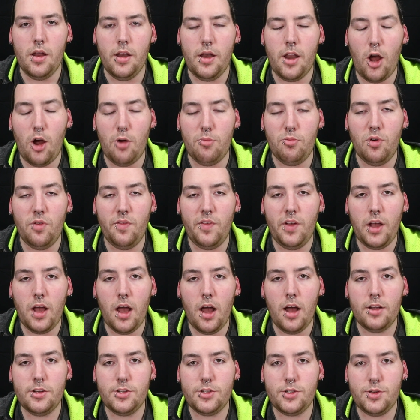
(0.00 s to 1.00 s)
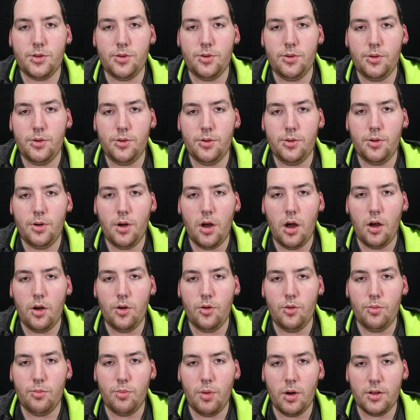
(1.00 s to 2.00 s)
Now moving on to
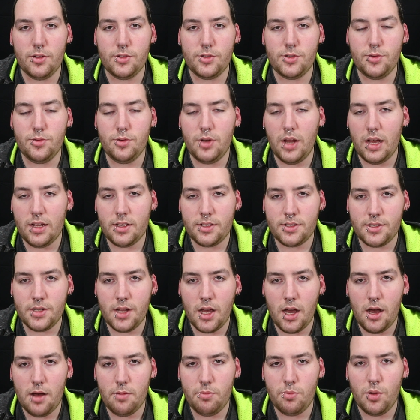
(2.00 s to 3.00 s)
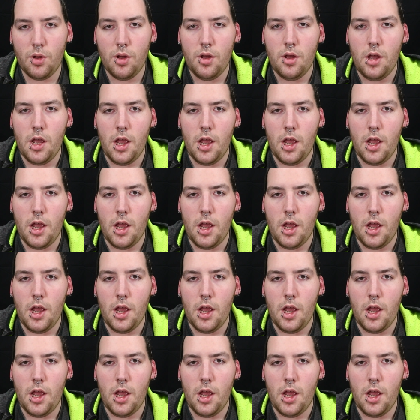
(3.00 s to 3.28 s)
Ubuntu Desktop,